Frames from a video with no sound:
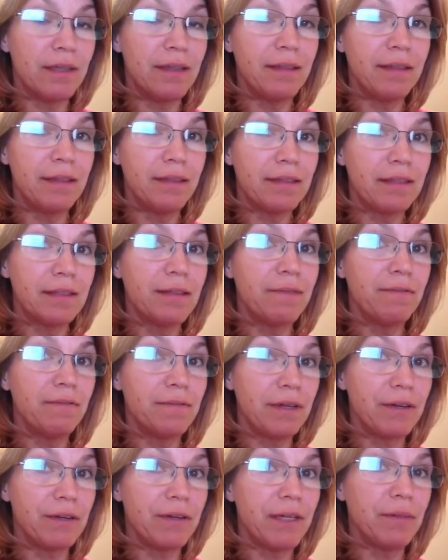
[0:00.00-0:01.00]
in this
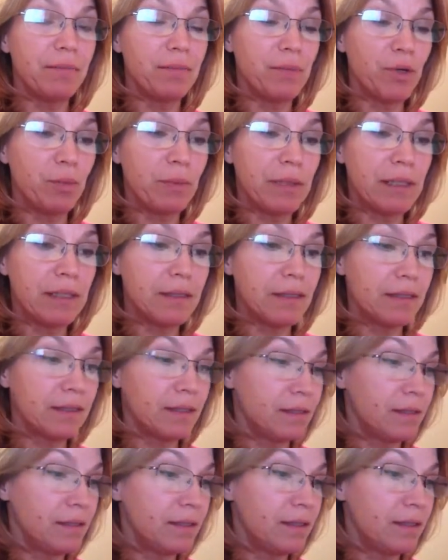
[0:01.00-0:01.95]
very moment.